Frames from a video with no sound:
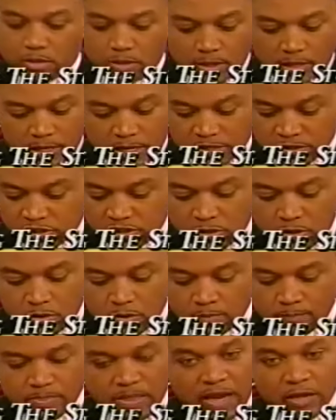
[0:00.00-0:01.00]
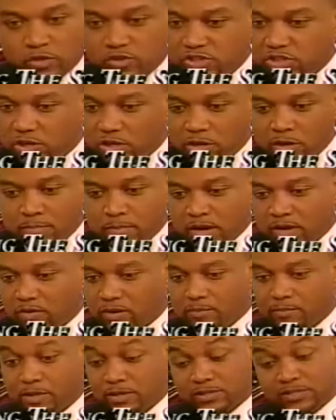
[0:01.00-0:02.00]
And so I used to hear my
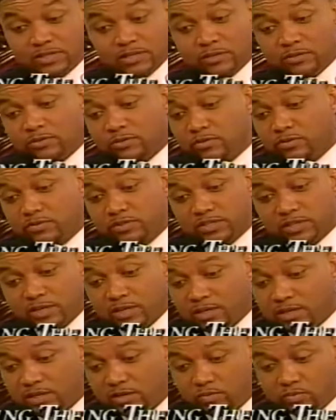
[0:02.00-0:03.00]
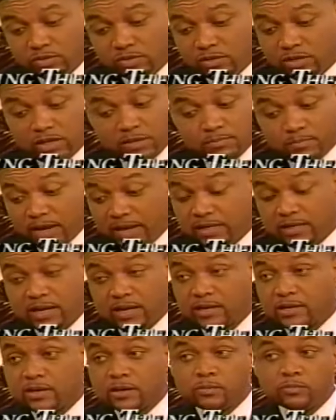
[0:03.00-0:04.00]
grandmother say, you know, son, he might not
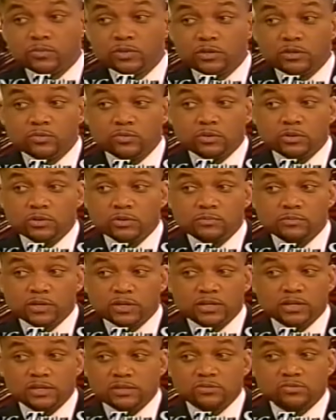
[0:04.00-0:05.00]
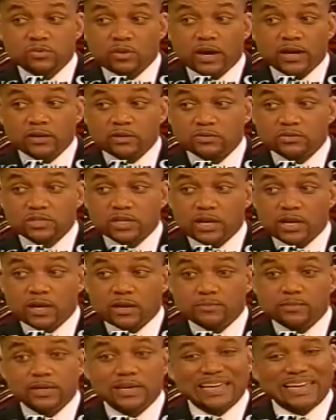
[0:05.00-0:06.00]
come when you want him, but he's right on time.
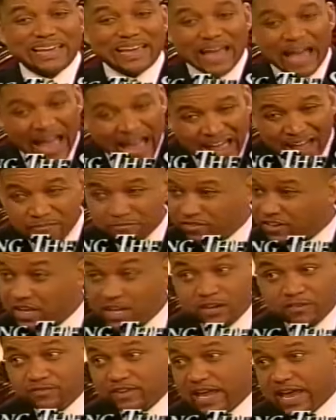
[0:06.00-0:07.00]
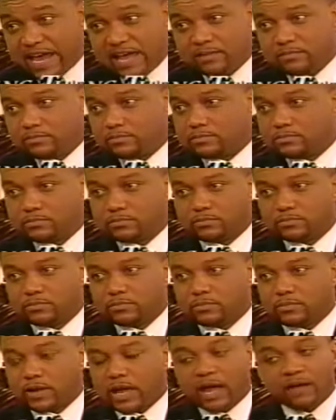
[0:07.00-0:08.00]
I've lived that.
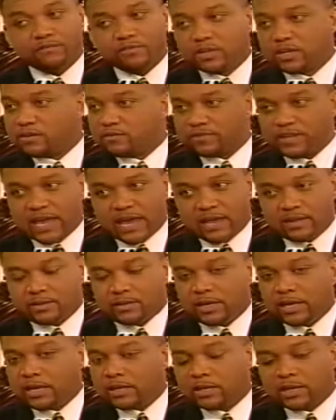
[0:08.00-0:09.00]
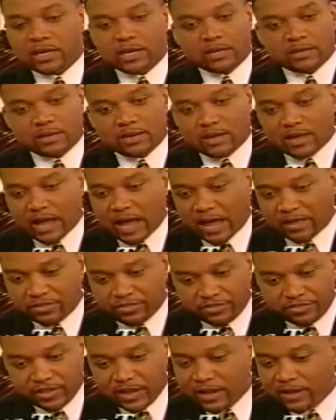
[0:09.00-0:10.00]
Wow. I've lived that. And I
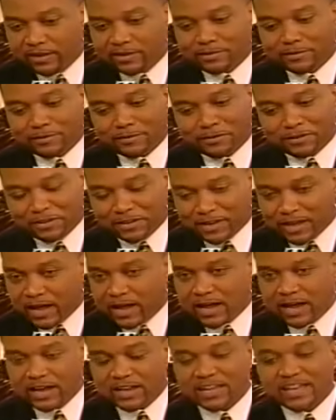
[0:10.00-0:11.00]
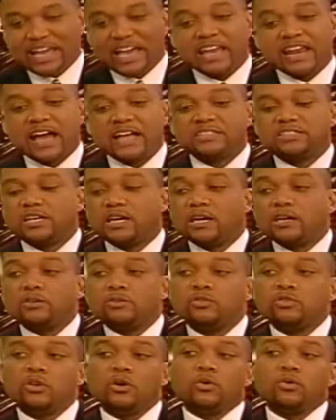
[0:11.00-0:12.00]
thank God, and I take
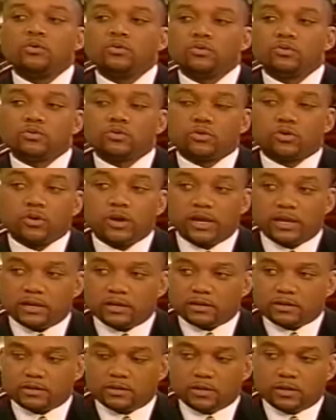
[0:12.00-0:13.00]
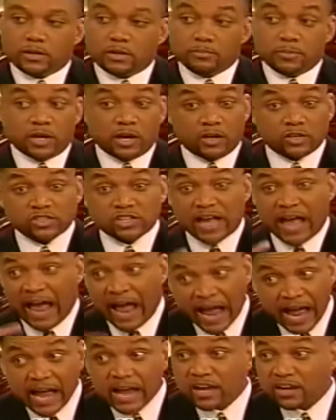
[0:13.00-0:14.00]
no credit, because
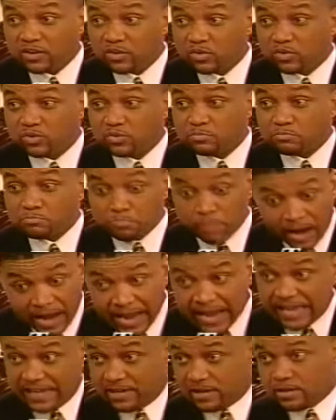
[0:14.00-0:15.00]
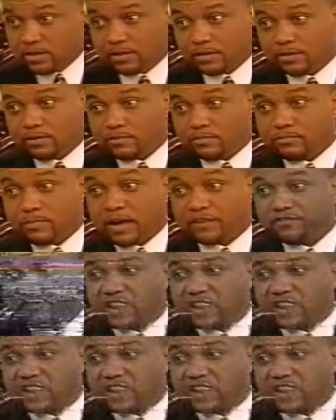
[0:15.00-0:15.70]
Mike, Mike,